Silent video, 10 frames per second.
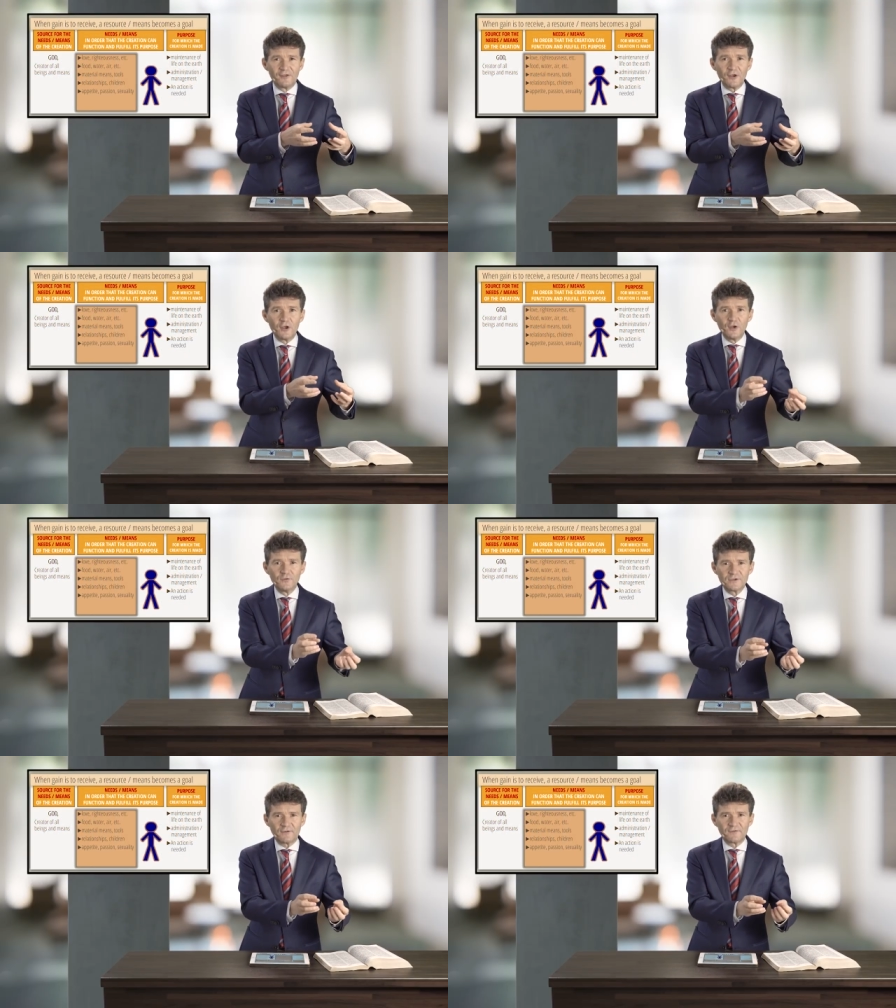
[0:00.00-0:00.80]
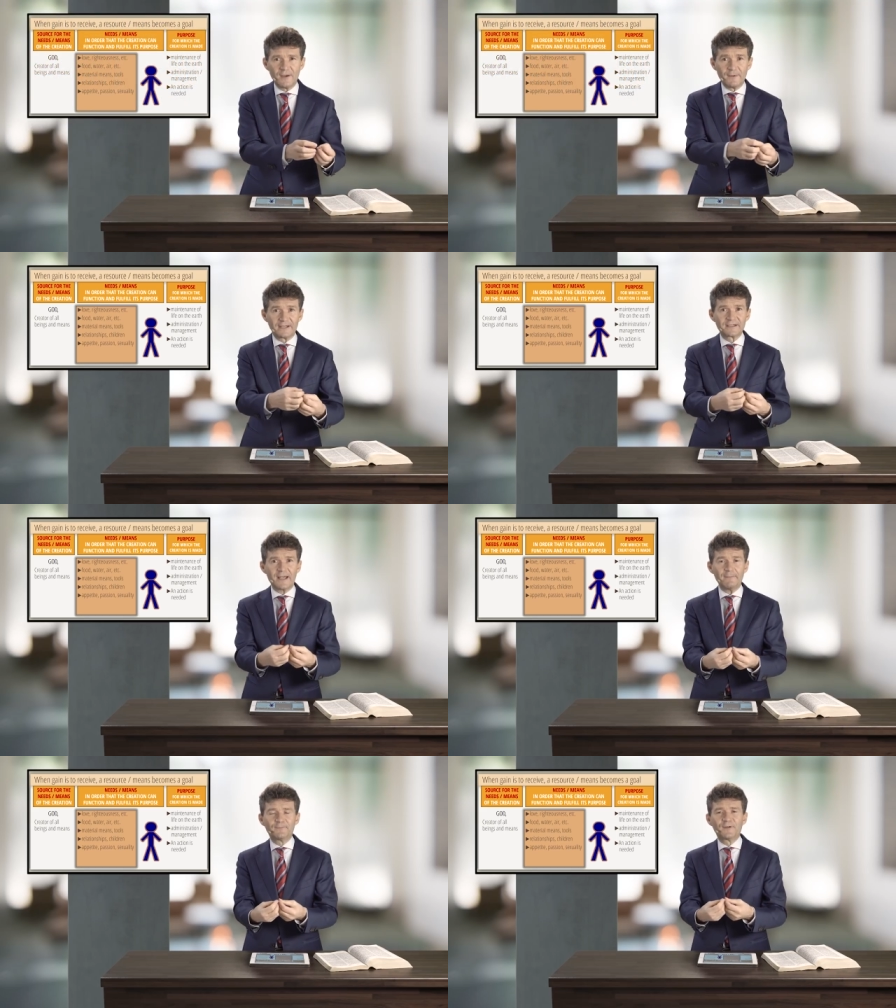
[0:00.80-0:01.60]
the use of them
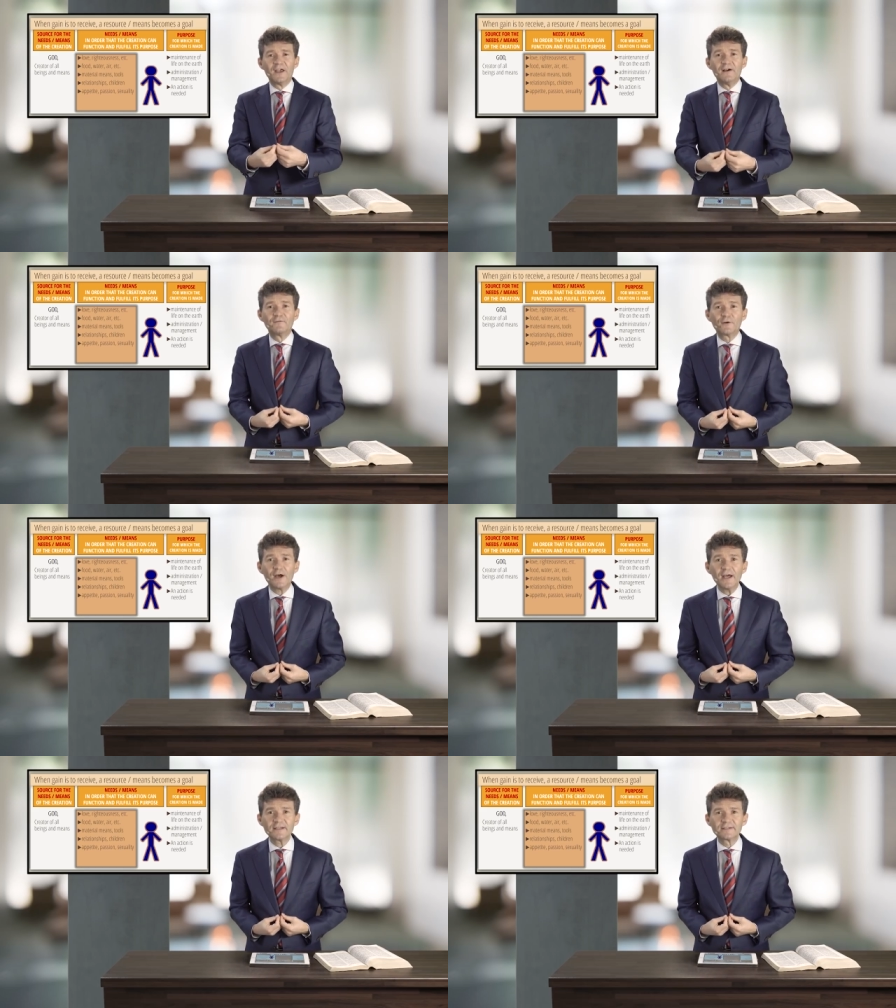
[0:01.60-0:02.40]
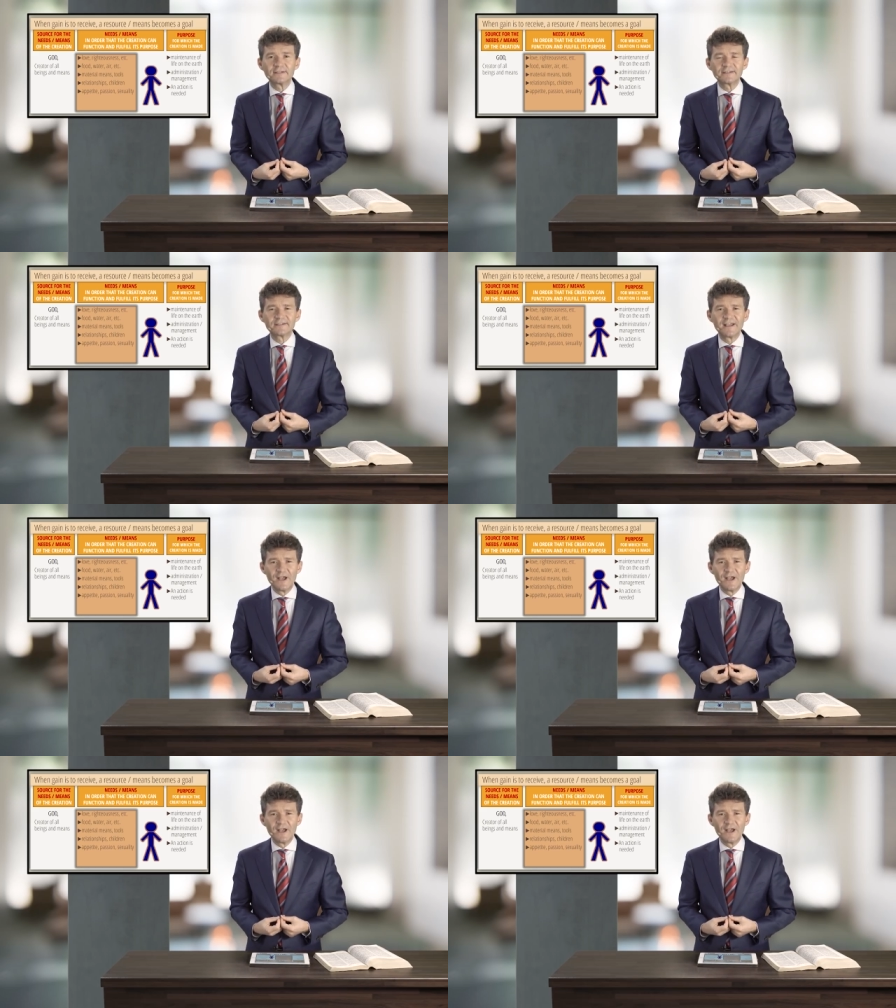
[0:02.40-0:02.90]
except for us.